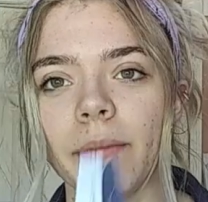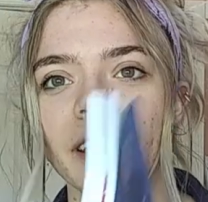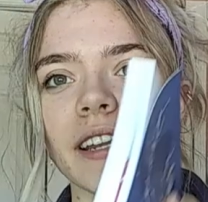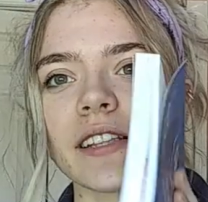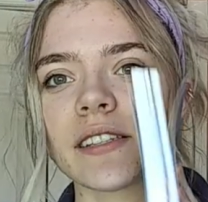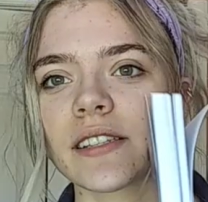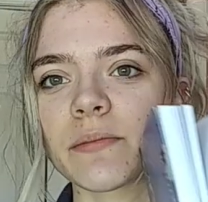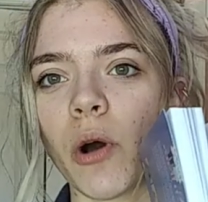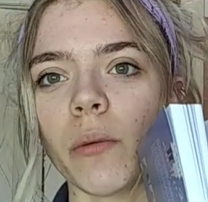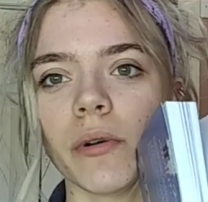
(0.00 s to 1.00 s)
I mean, it's a
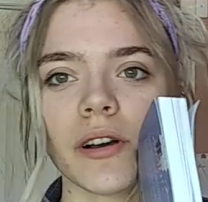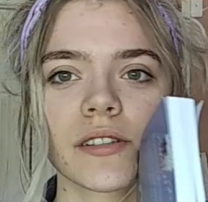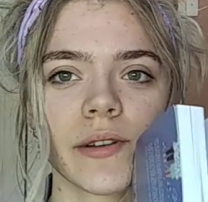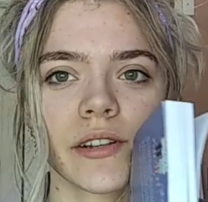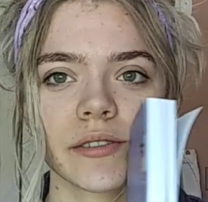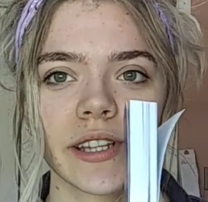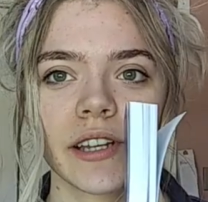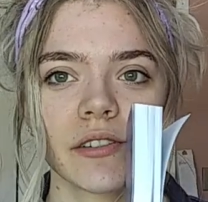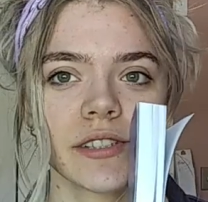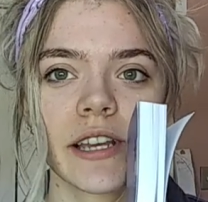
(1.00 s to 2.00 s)
small book, so I don't
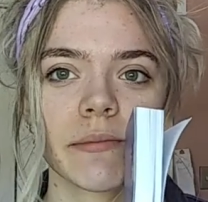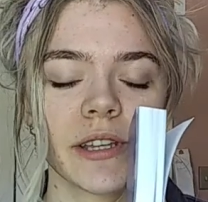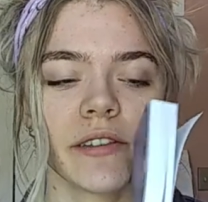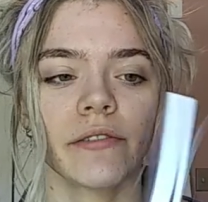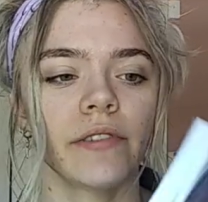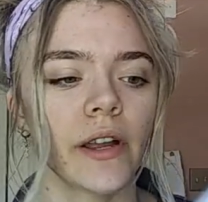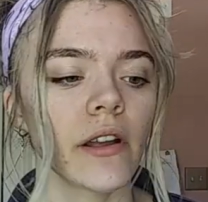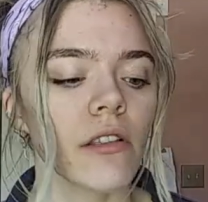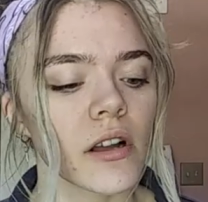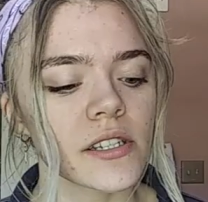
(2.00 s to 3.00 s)
think it'll take me
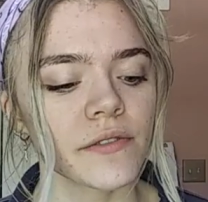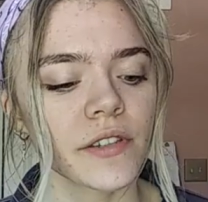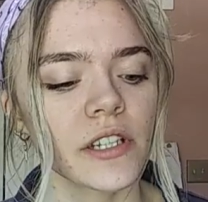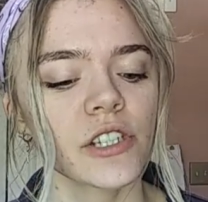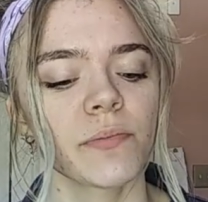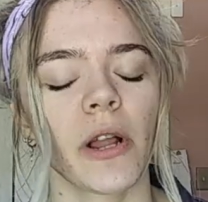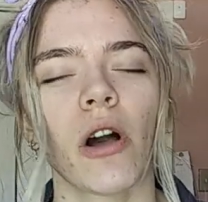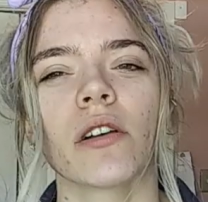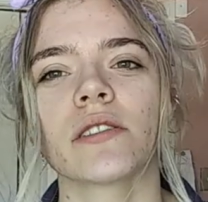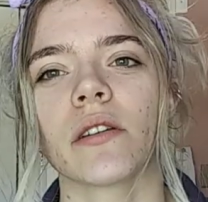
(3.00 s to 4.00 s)
very long to finish, but I
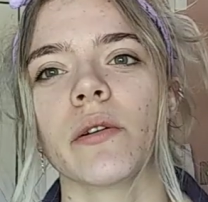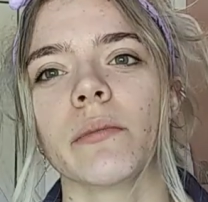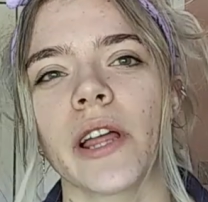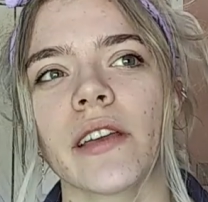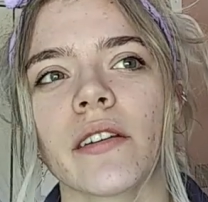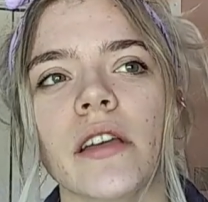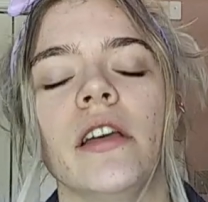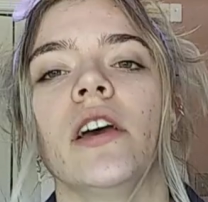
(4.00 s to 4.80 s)
also am like